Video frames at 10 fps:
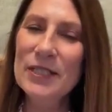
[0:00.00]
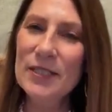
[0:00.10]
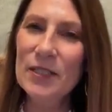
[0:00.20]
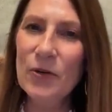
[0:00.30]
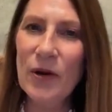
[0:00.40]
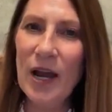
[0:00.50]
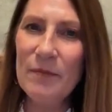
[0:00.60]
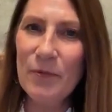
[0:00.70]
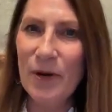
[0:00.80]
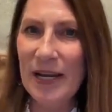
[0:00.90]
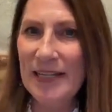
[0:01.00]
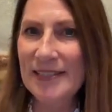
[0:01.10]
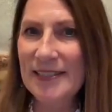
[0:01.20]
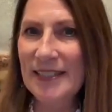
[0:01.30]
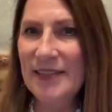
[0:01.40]
What's the crime
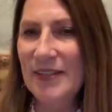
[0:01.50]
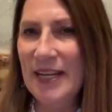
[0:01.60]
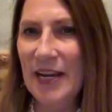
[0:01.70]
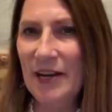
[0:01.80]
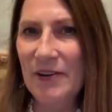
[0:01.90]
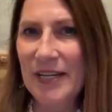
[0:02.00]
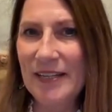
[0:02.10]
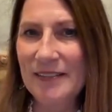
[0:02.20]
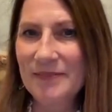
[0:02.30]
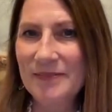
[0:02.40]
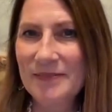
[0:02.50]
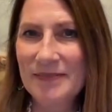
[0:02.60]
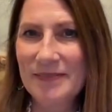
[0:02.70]
rate in the area?